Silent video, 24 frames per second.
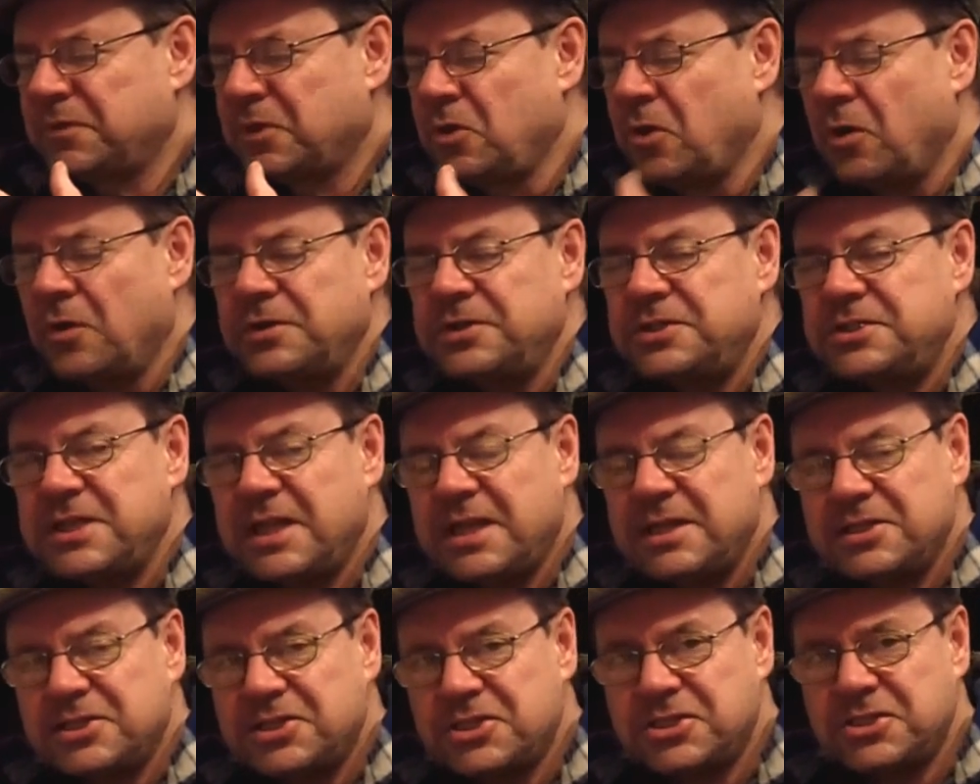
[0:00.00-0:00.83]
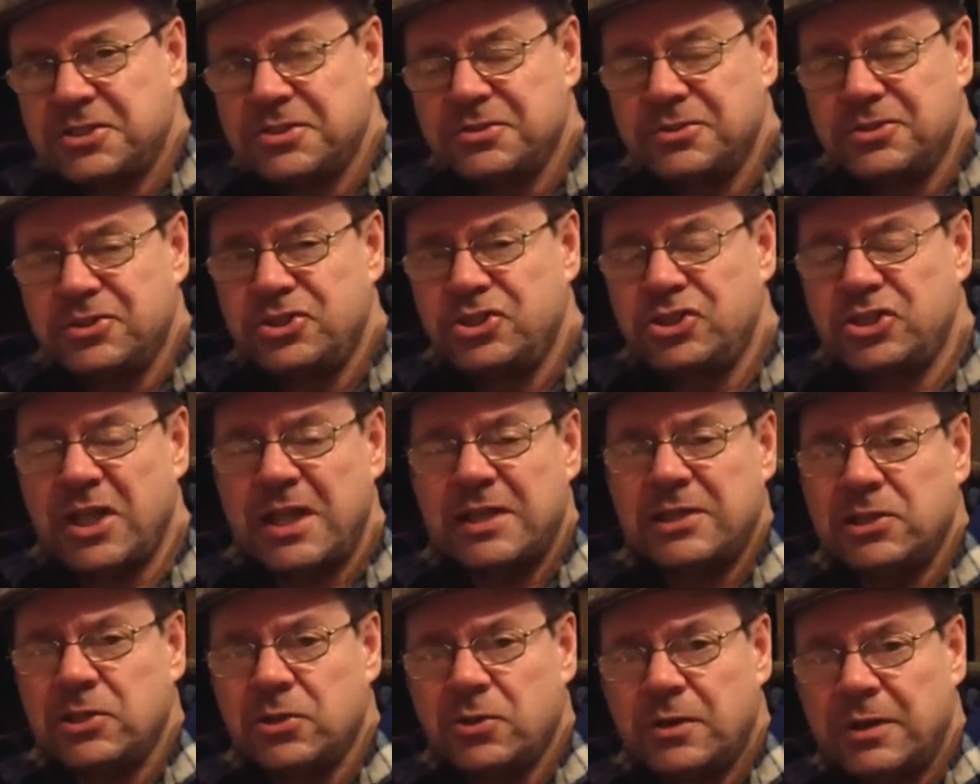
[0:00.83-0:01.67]
contents to
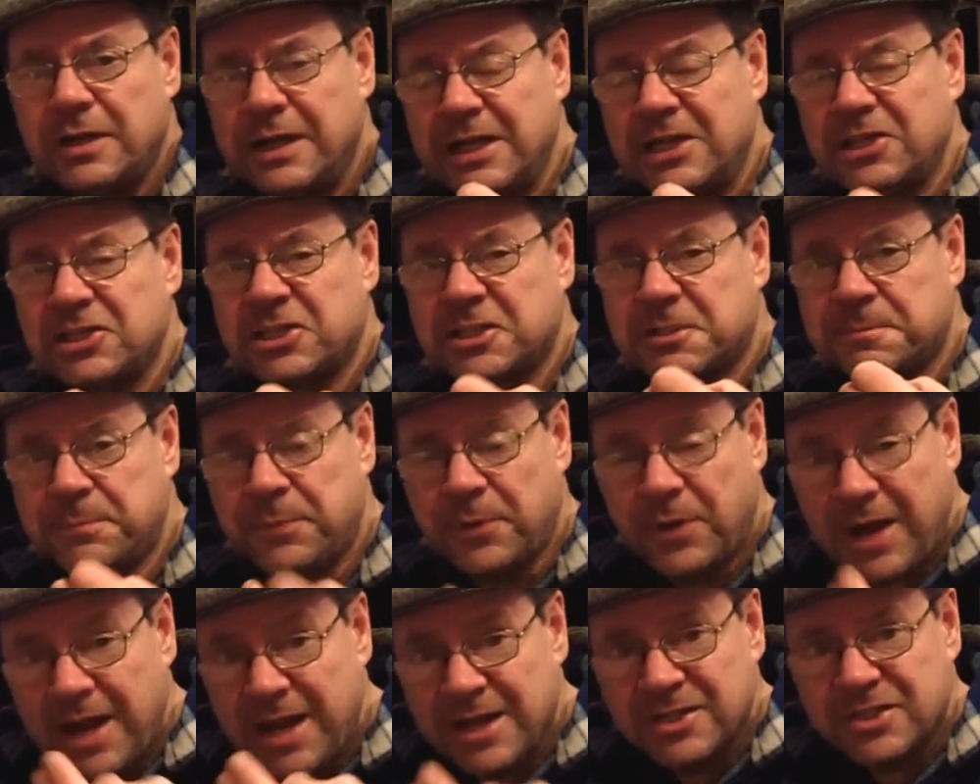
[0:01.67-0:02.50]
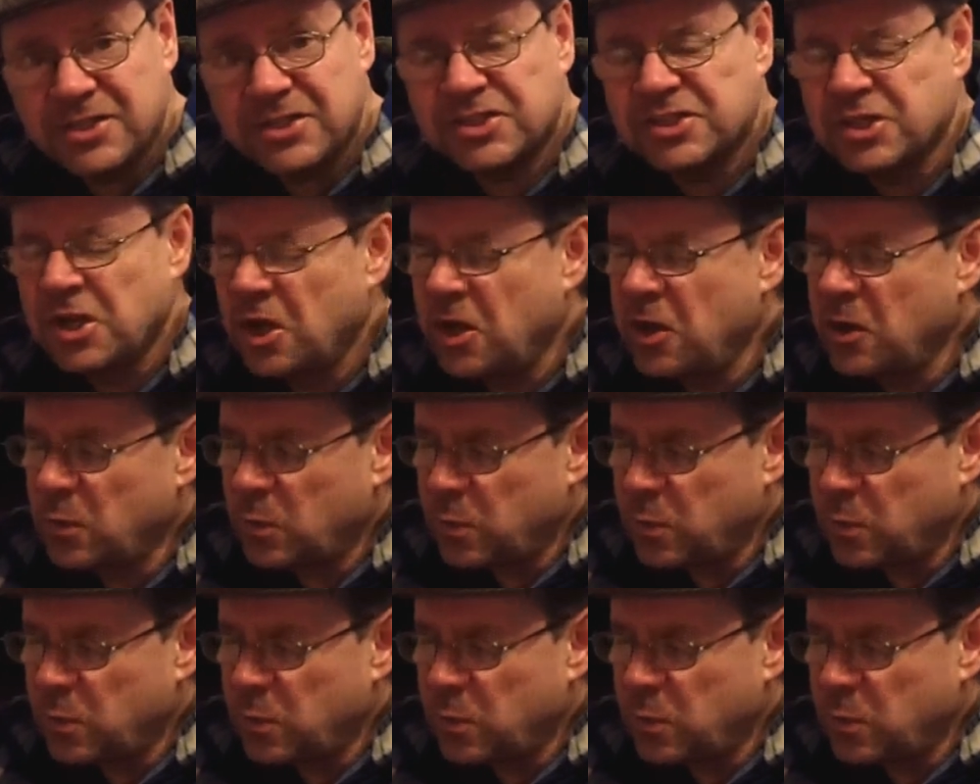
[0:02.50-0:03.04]
genuinely express